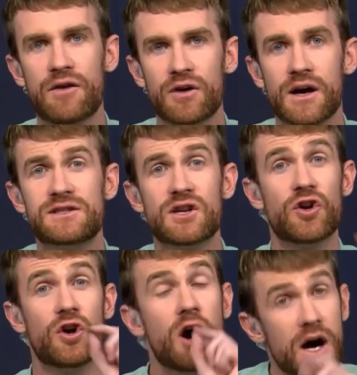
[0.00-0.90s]
South Africa
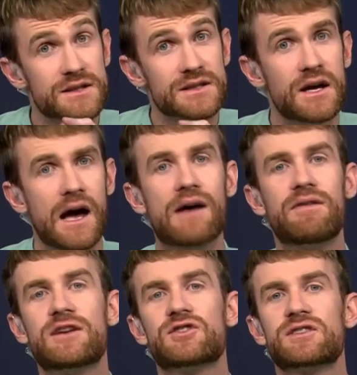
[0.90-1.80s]
did not
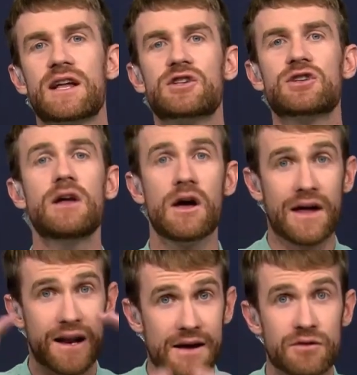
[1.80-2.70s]
have legislation
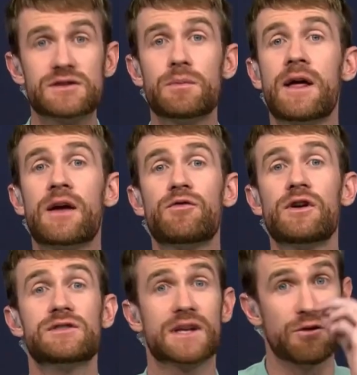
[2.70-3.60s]
that levels the playing
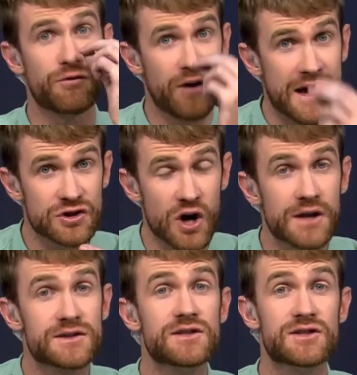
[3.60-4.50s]
field to give fair
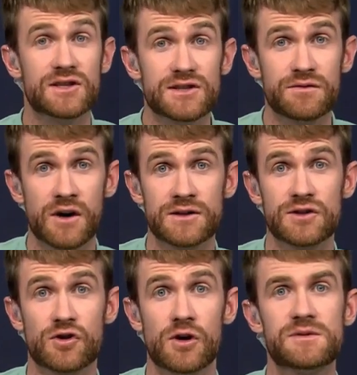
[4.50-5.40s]
chances to
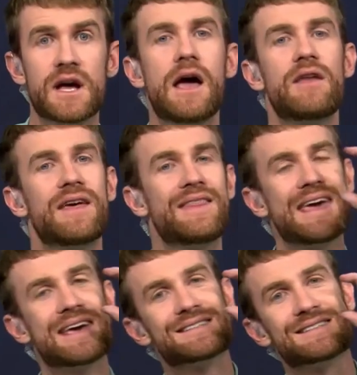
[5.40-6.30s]
disadvantaged groups, then
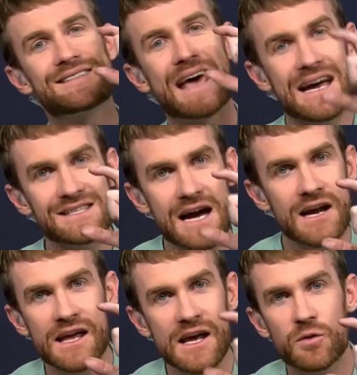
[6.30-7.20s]
the exact
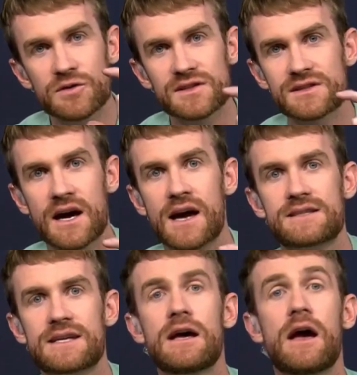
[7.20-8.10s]
unequal
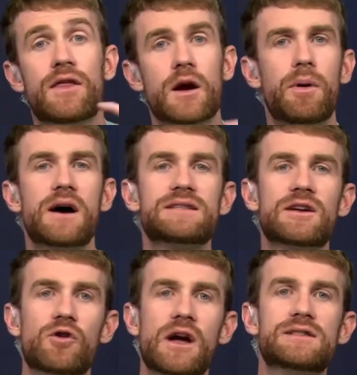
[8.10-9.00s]
society that
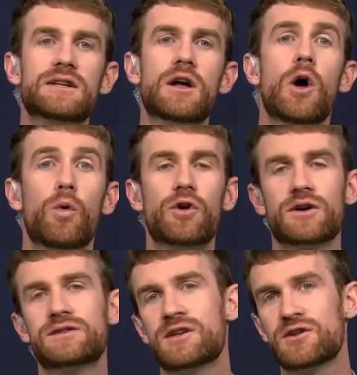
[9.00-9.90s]
apartheid created
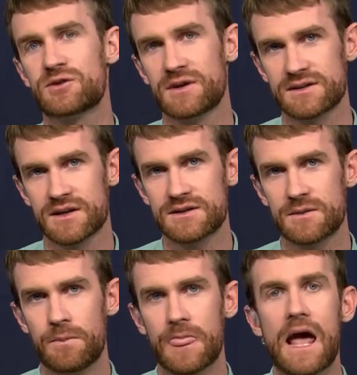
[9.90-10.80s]
would continue to
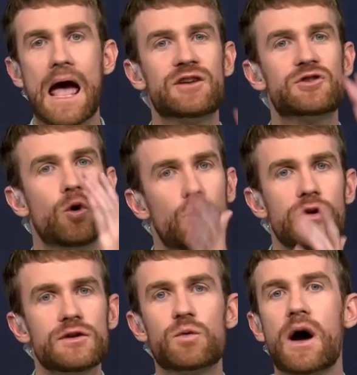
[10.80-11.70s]
exist. And to
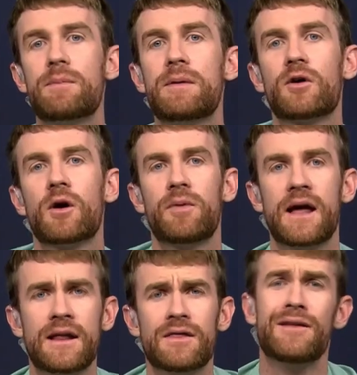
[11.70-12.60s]
all those white people
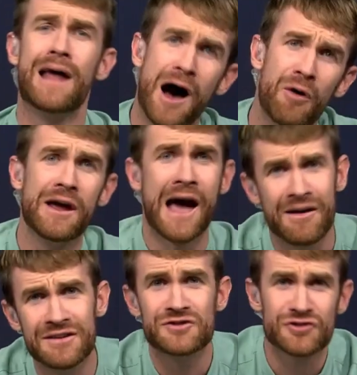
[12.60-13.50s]
complaining that now we
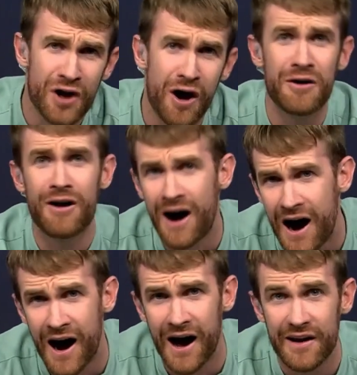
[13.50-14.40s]
have it so
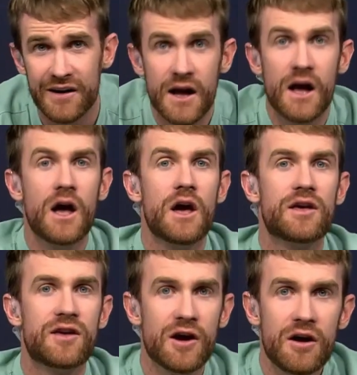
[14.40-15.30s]
hard,
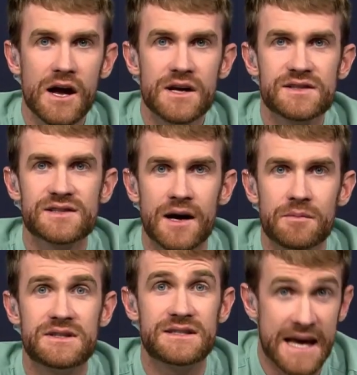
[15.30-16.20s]
here is
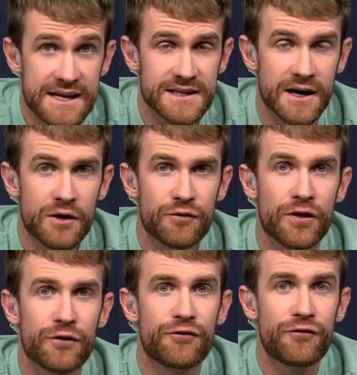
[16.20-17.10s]
some data
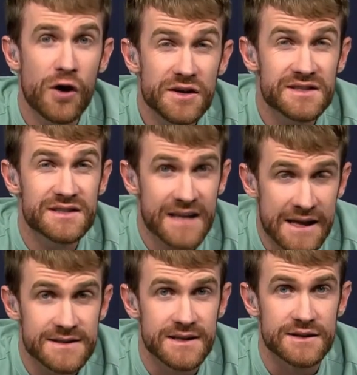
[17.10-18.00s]
from the first
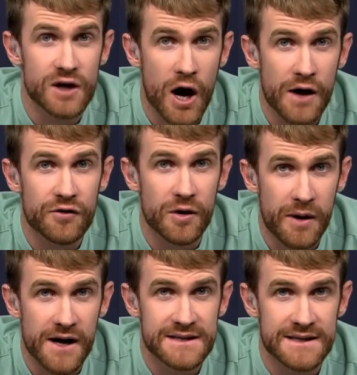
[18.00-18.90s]
census after
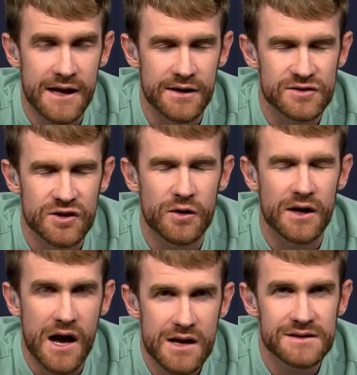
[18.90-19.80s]
apartheid ended so
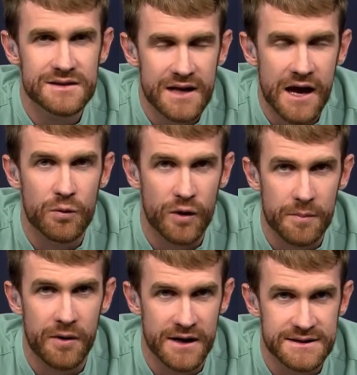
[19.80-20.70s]
you can understand
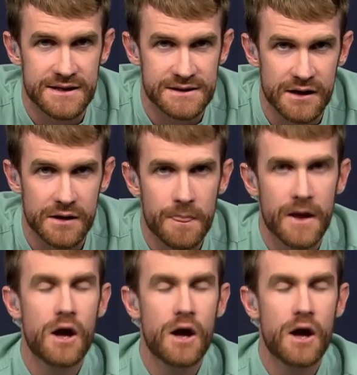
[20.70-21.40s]
what apartheid did.